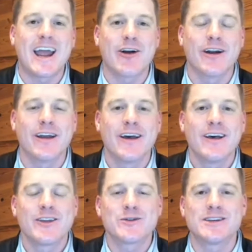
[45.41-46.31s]
Aaron,
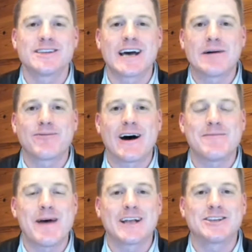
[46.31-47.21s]
there was a top five
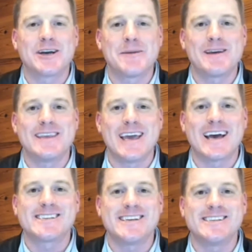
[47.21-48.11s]
matchup in the
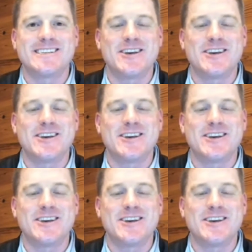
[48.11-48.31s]
SEC.